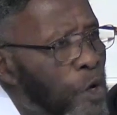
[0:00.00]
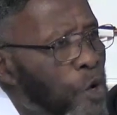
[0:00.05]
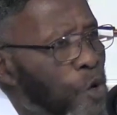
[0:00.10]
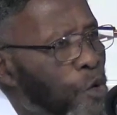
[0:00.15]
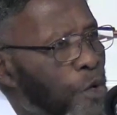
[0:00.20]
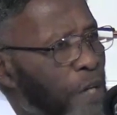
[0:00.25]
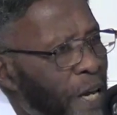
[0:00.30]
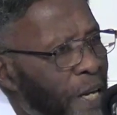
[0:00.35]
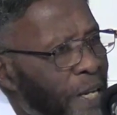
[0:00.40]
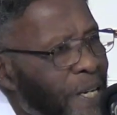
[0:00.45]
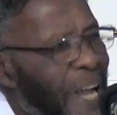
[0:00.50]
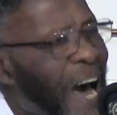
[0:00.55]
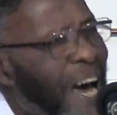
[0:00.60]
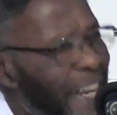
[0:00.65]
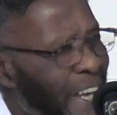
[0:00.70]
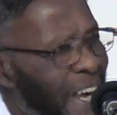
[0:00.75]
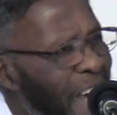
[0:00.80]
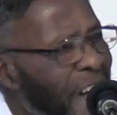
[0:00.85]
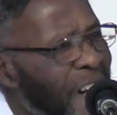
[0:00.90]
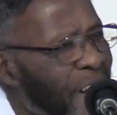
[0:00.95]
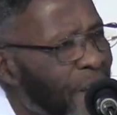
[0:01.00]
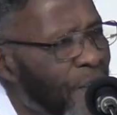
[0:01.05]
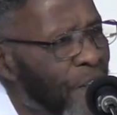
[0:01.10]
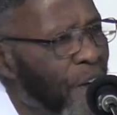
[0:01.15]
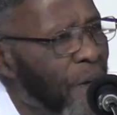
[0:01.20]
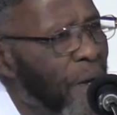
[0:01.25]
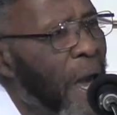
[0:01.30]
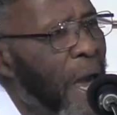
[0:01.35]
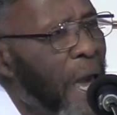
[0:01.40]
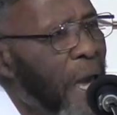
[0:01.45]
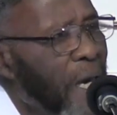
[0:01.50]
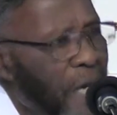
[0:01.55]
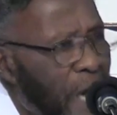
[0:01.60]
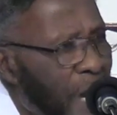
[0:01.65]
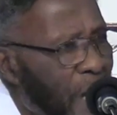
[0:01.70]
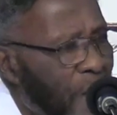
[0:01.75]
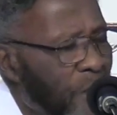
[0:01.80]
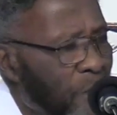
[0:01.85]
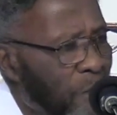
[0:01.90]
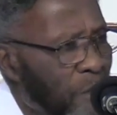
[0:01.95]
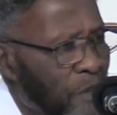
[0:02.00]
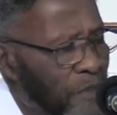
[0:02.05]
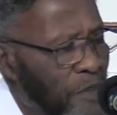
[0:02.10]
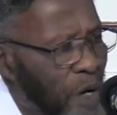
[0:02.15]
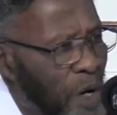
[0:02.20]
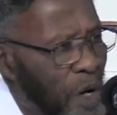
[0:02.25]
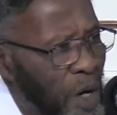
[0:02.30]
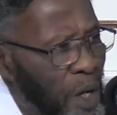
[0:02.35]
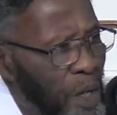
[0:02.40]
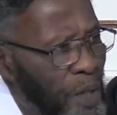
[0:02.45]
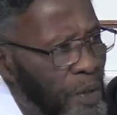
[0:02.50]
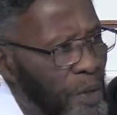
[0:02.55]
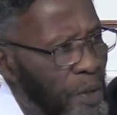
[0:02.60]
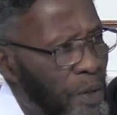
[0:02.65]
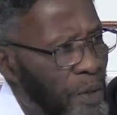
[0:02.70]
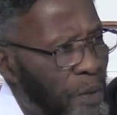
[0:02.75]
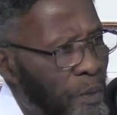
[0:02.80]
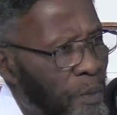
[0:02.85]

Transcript: you cannot enter the kingdom of God,